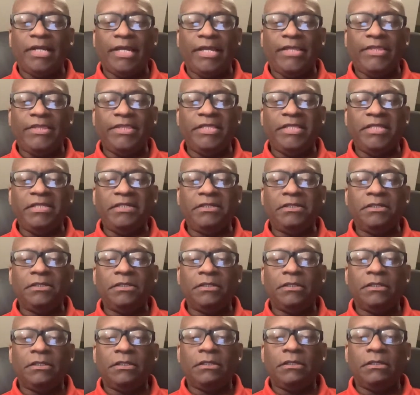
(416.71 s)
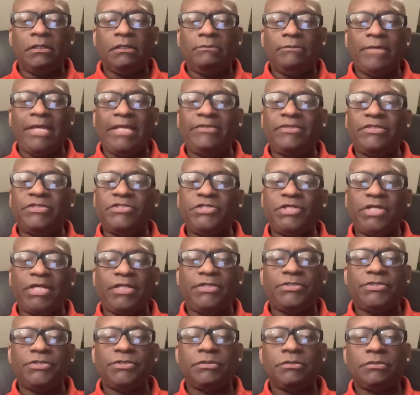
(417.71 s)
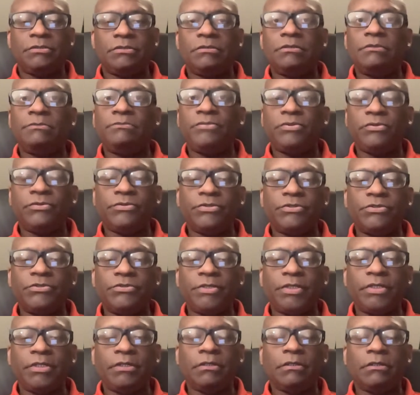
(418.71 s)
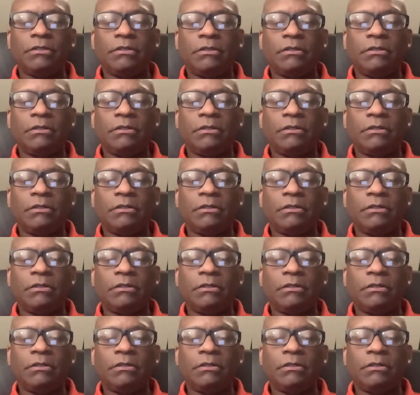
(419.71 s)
and then make the change, pull the trigger.